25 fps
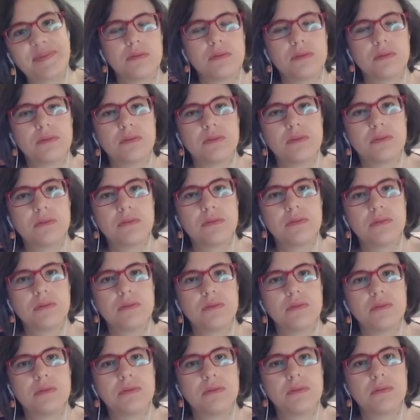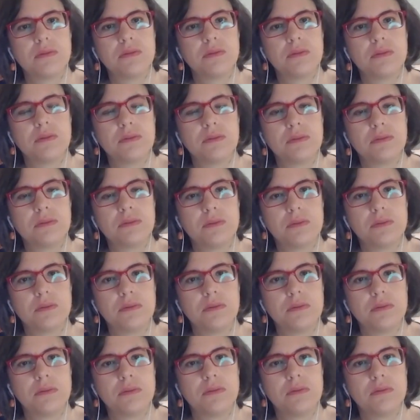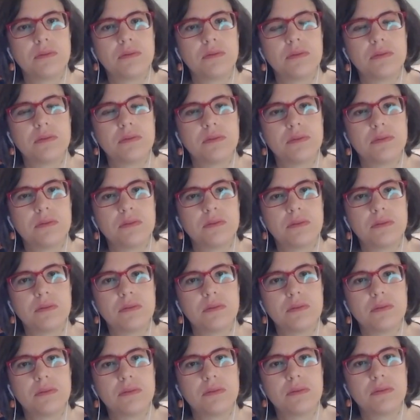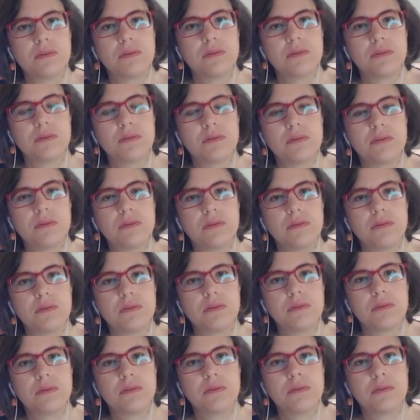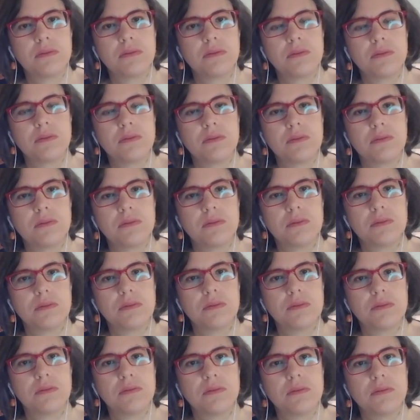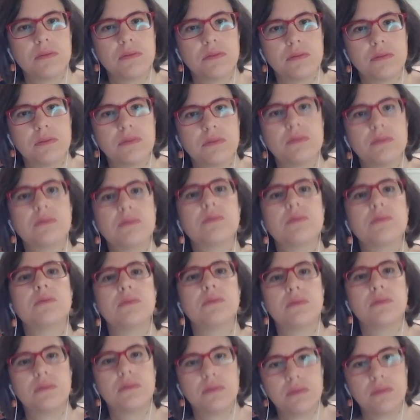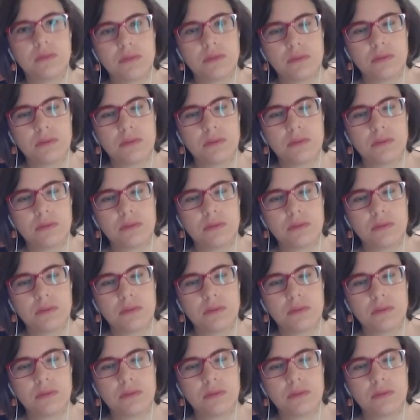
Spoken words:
This person isn't speaking.